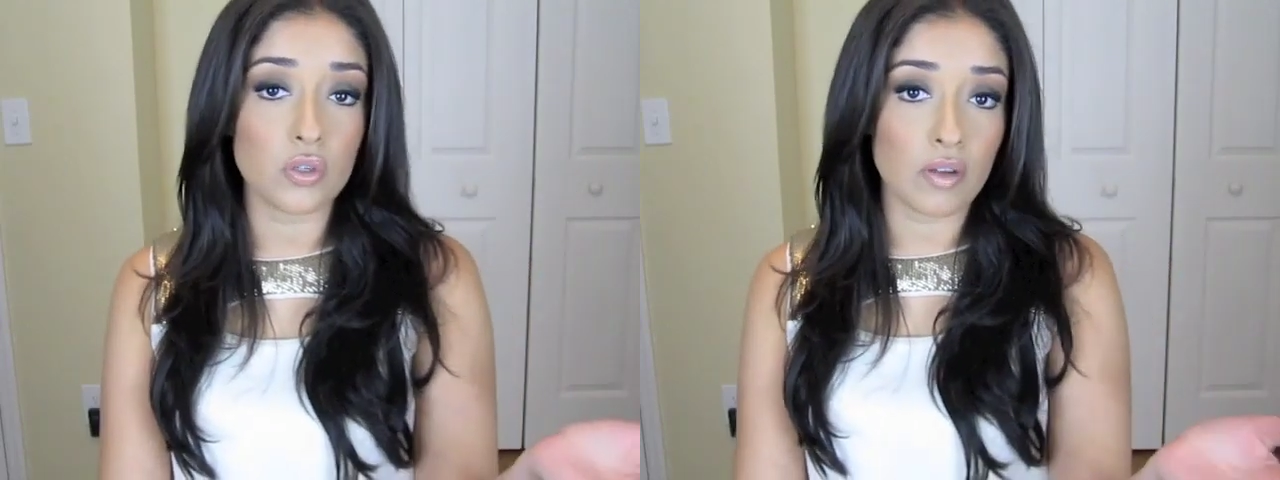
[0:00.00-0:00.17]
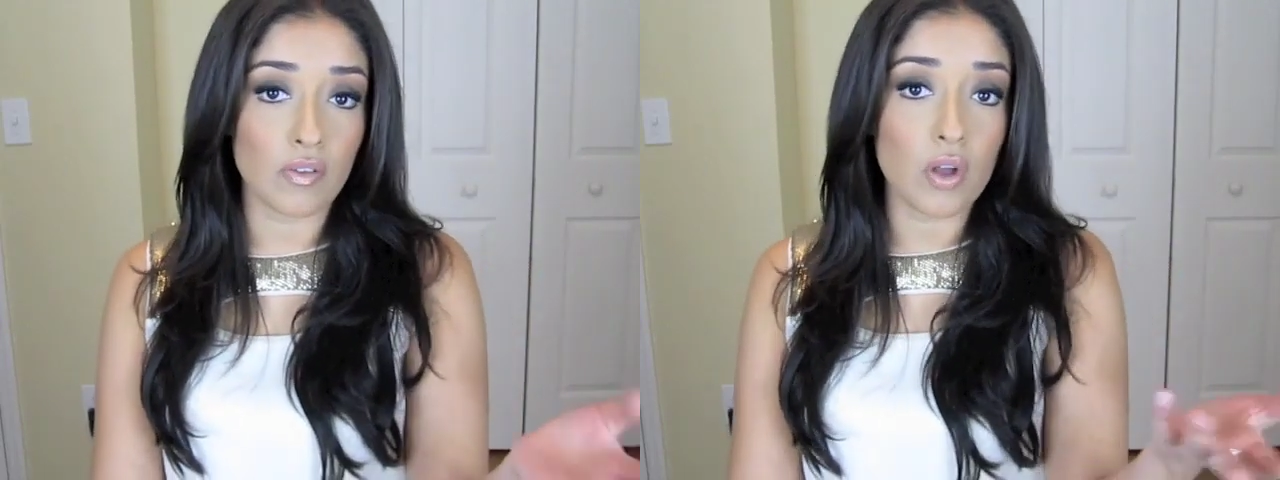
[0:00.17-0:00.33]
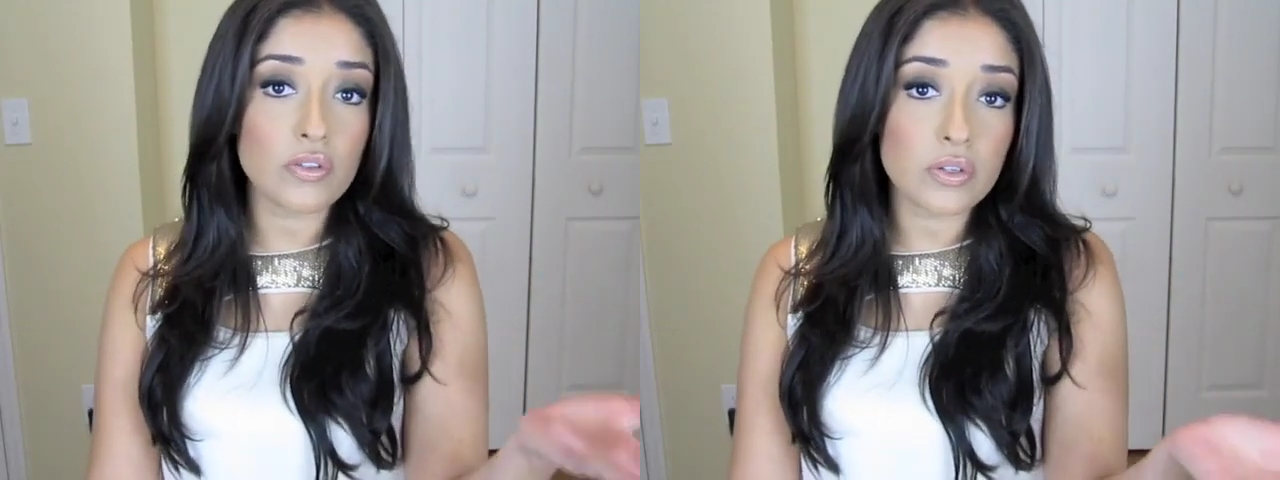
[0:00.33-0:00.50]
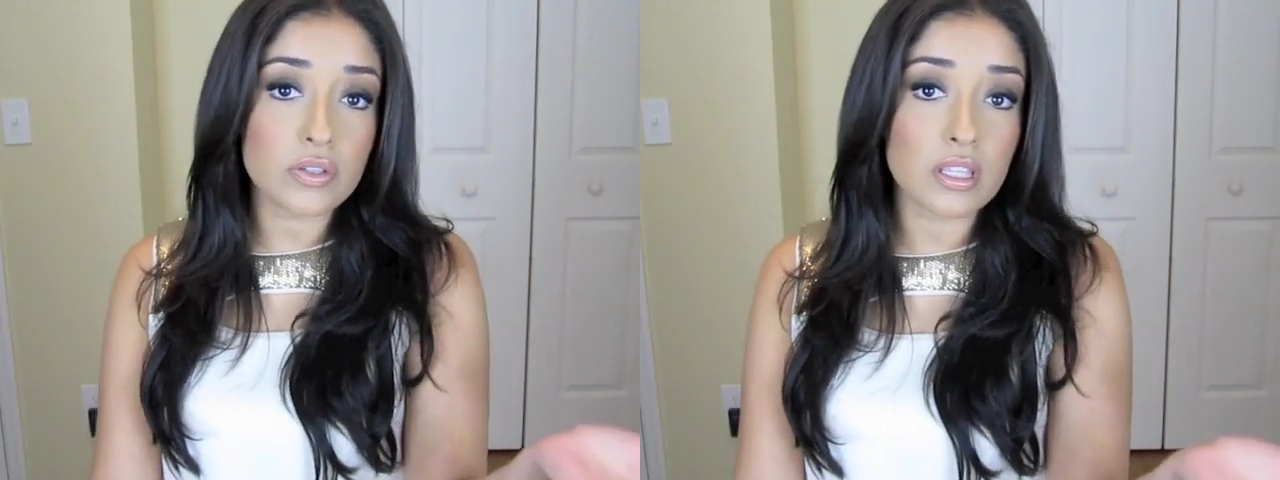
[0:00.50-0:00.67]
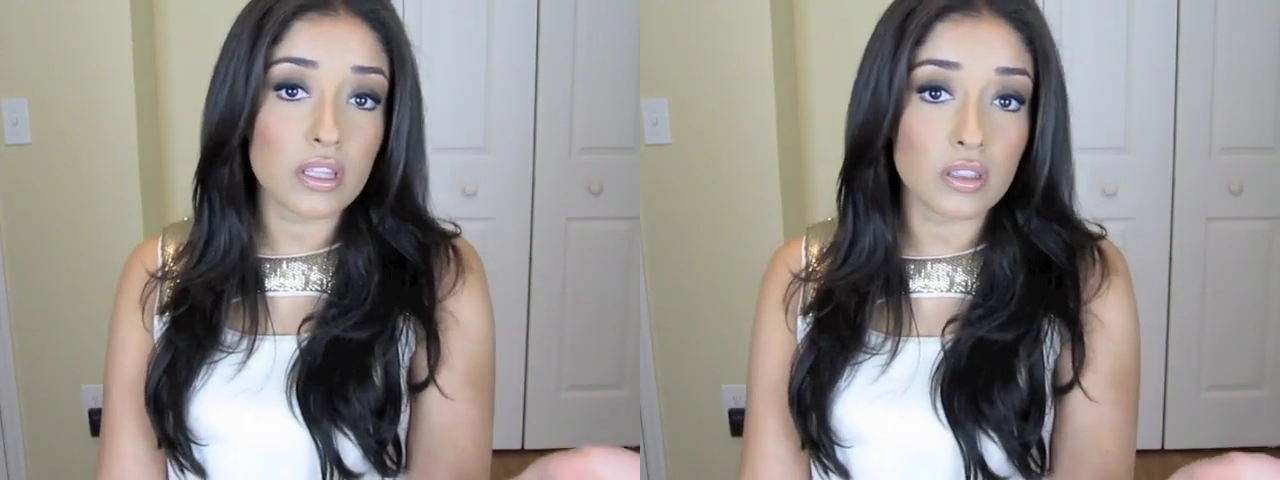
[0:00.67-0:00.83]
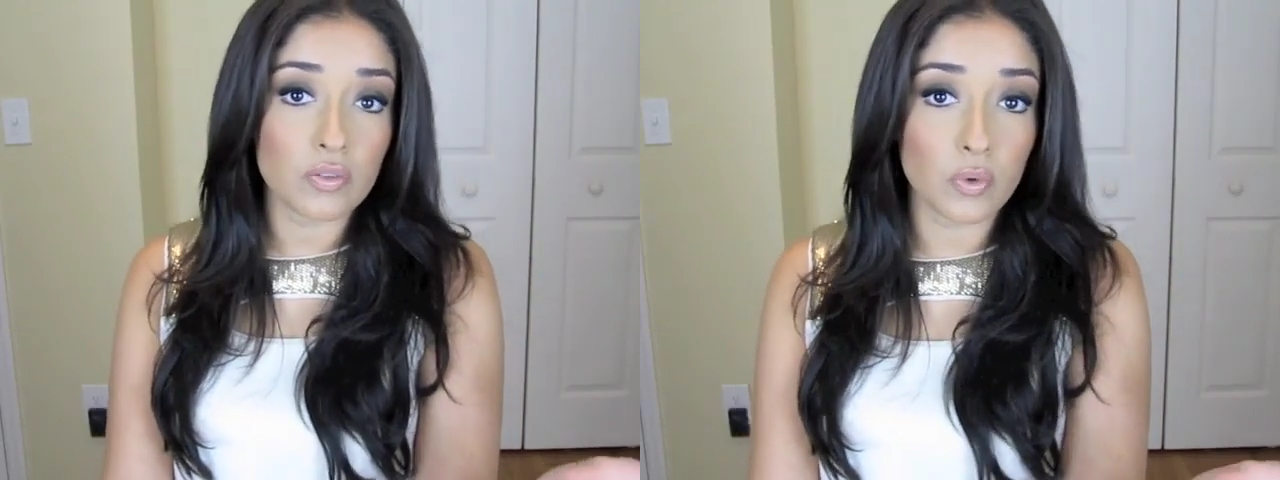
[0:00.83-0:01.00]
have also said
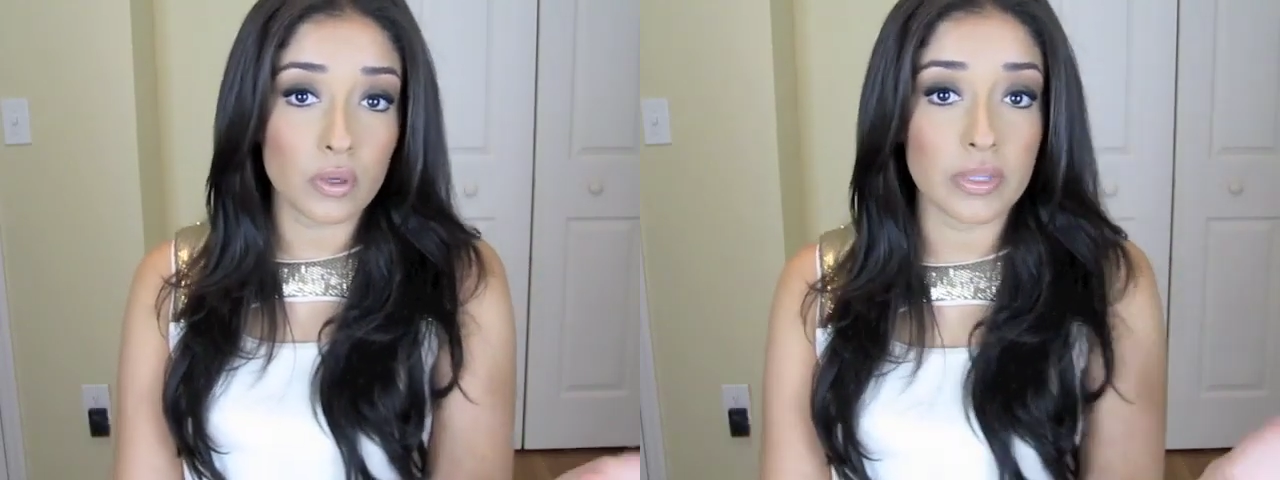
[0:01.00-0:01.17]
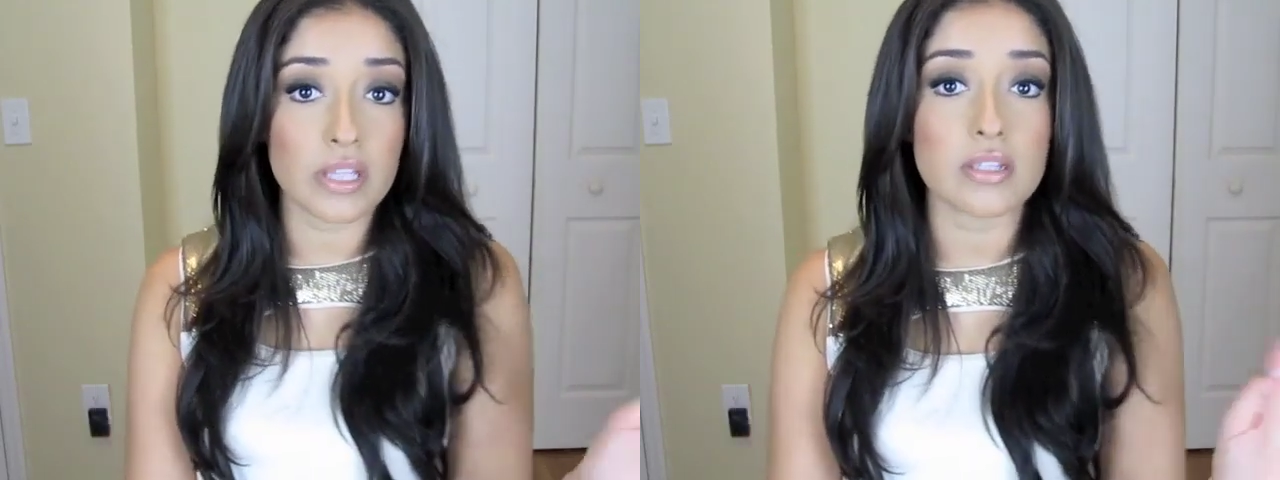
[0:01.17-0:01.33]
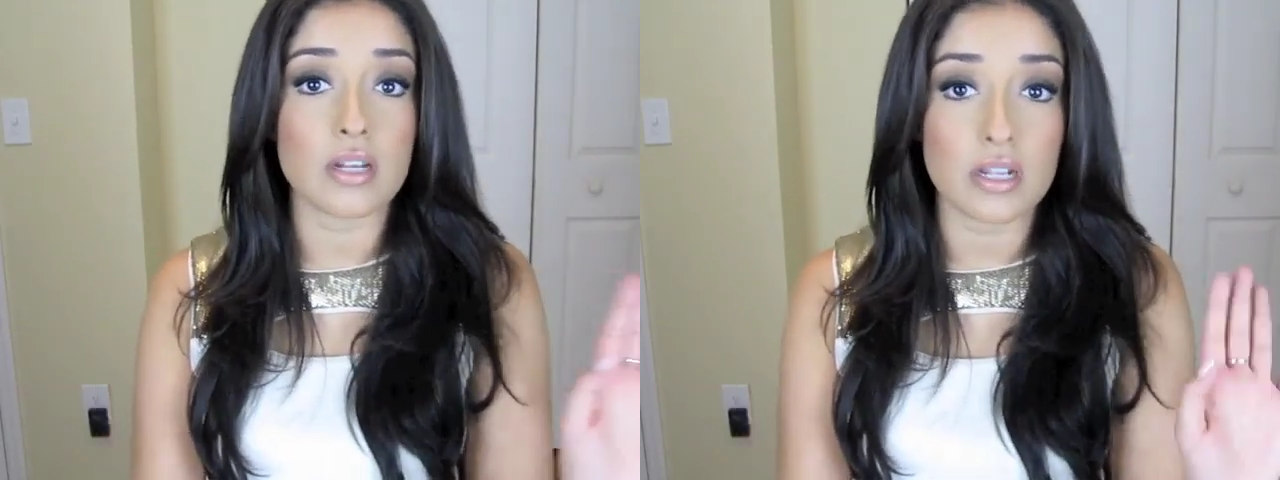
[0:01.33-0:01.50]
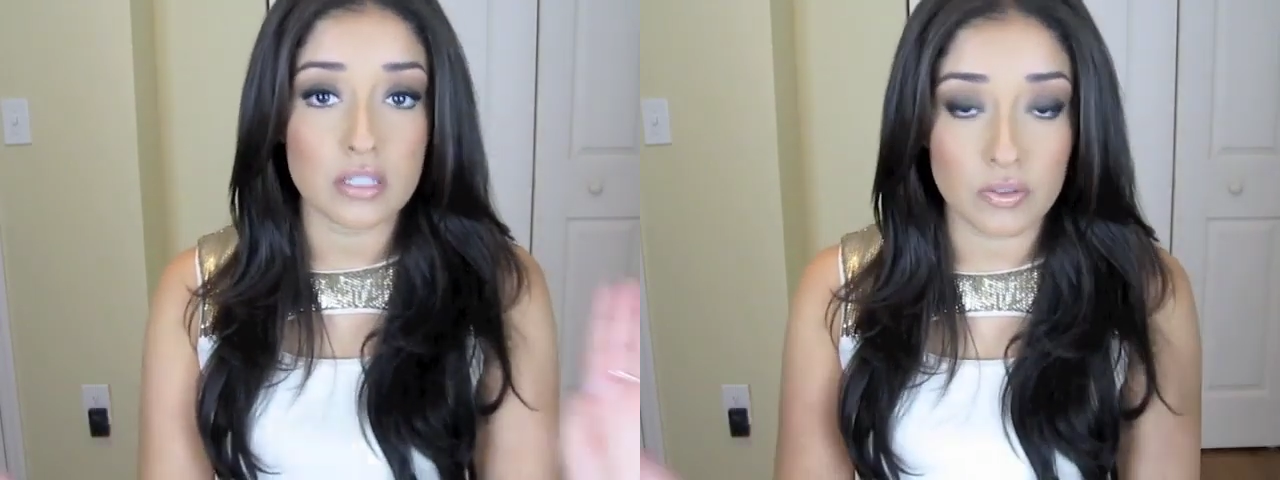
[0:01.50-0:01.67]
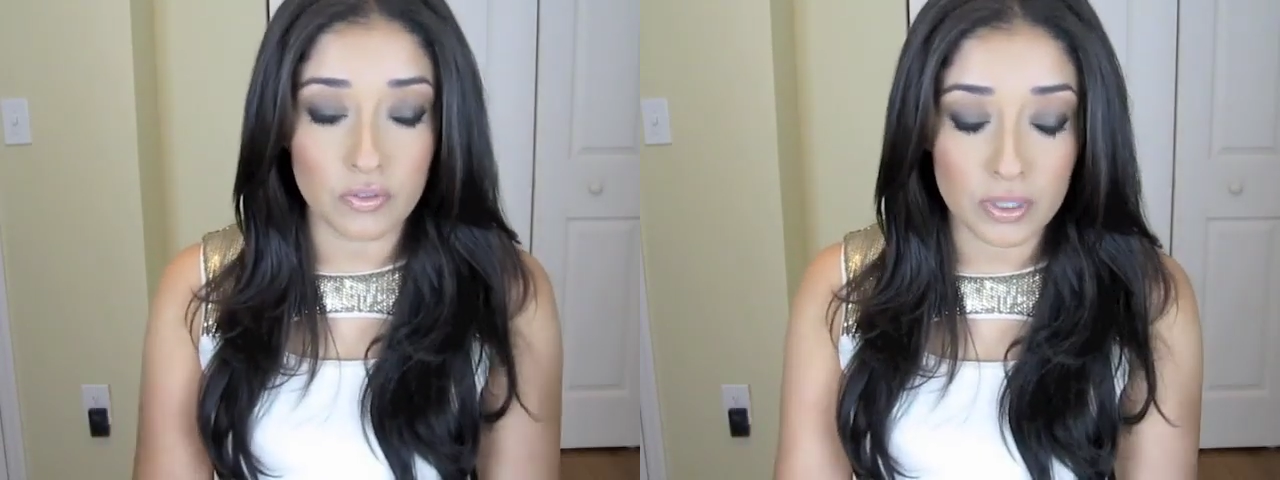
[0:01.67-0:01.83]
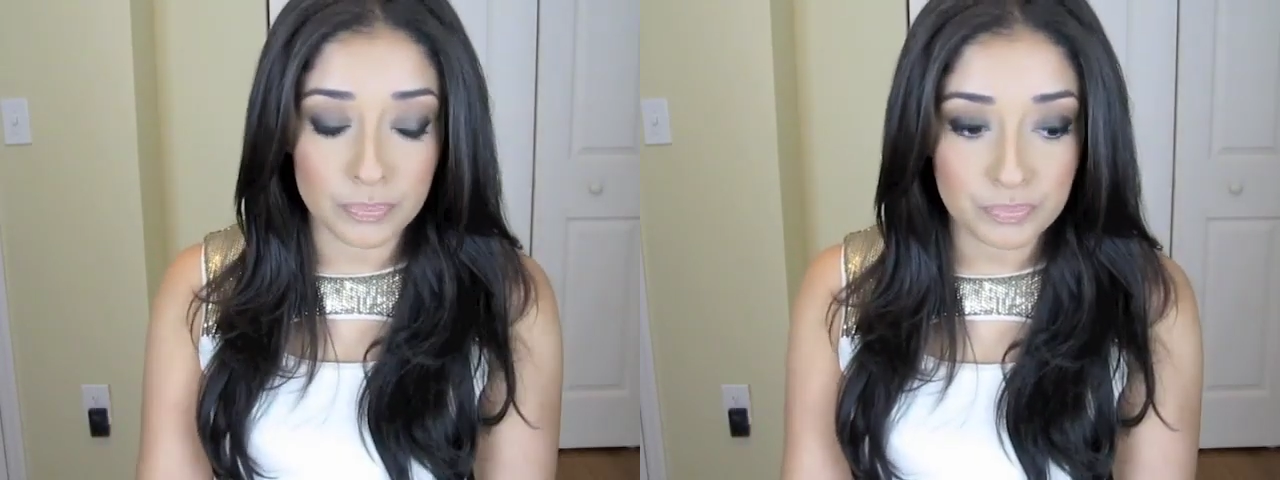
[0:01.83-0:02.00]
that the formula is not
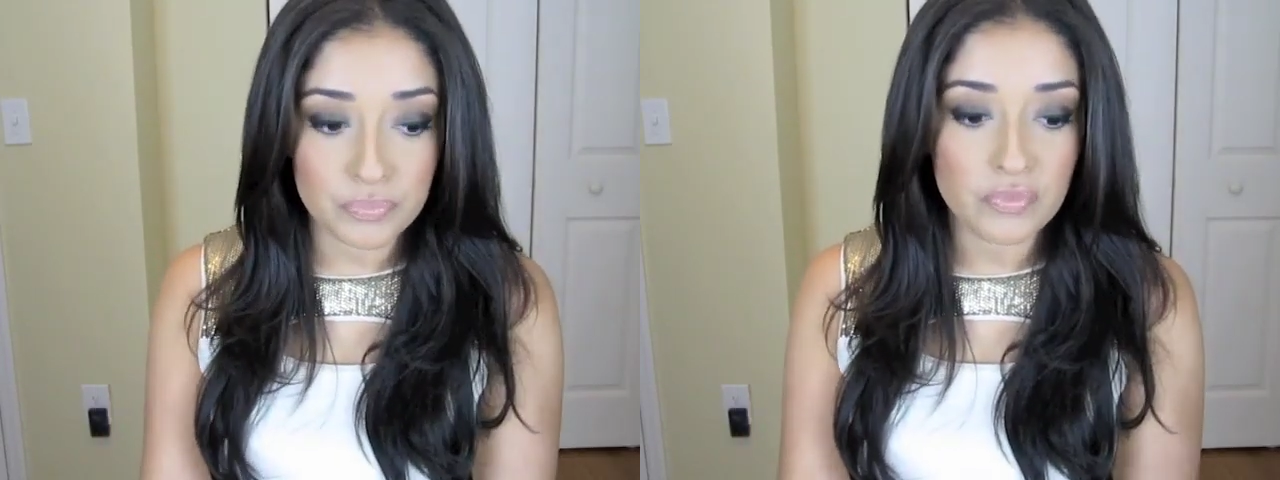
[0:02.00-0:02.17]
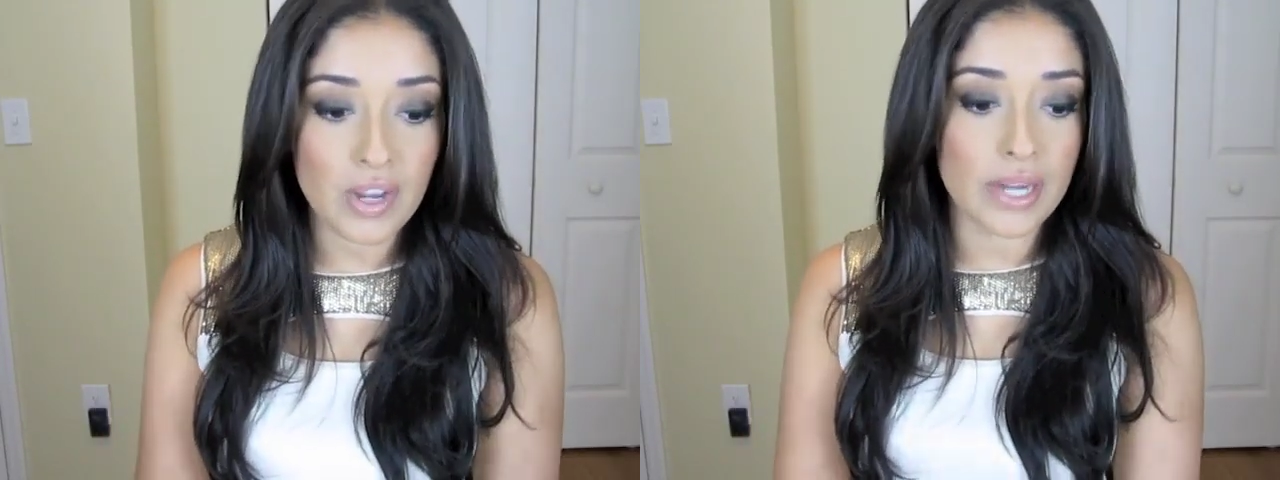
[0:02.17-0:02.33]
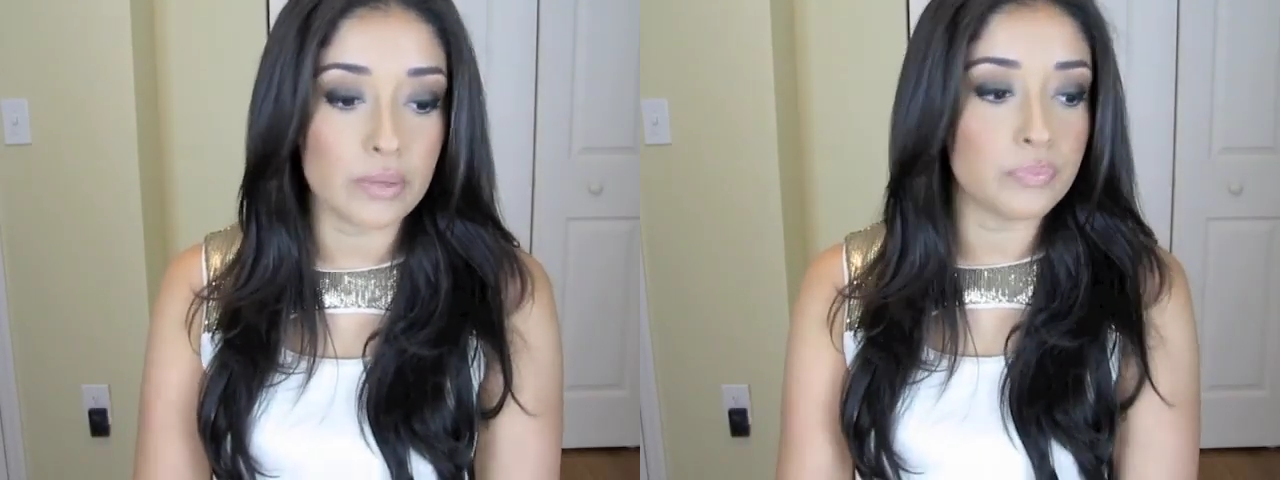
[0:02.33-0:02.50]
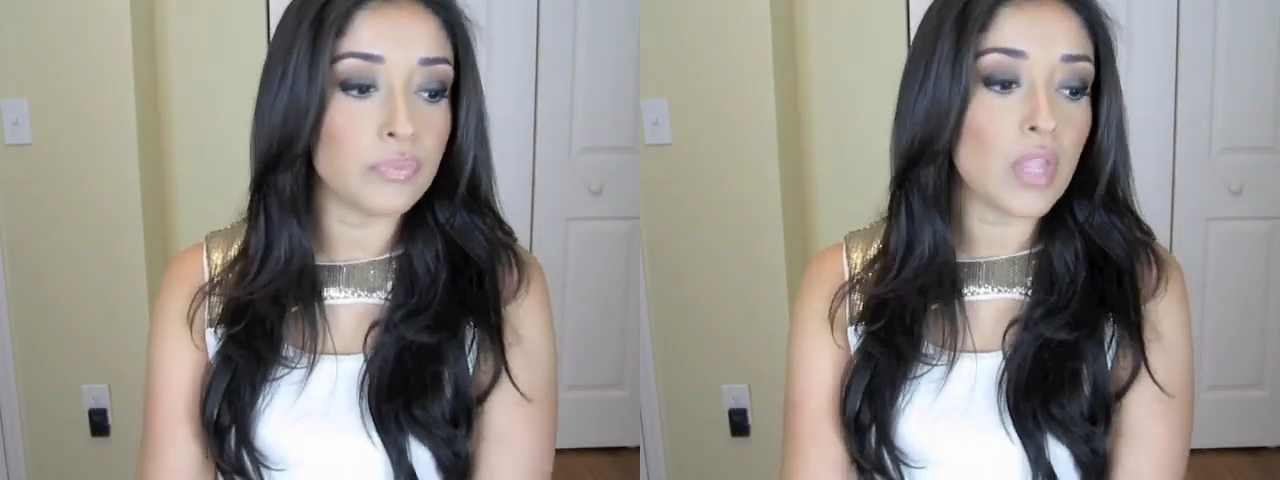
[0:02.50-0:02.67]
different. Fine.